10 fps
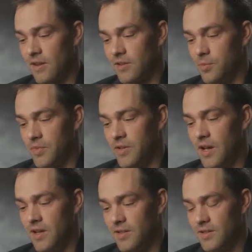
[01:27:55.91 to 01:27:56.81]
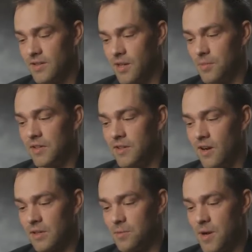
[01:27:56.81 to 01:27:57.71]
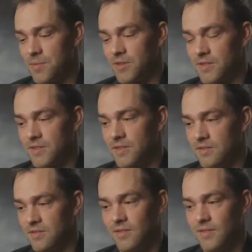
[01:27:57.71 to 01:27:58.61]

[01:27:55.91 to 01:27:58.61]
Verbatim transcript: cracked open a couple of Dr. Peppers.